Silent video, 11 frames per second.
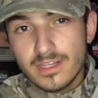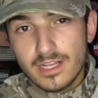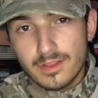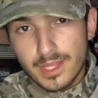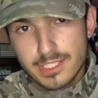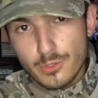
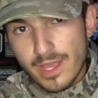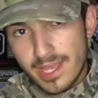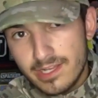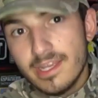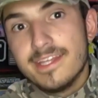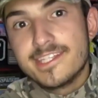Let's go ahead
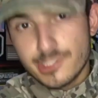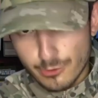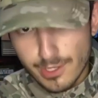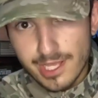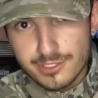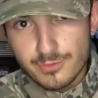and see what
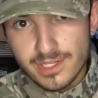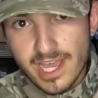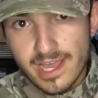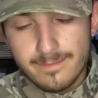else we got.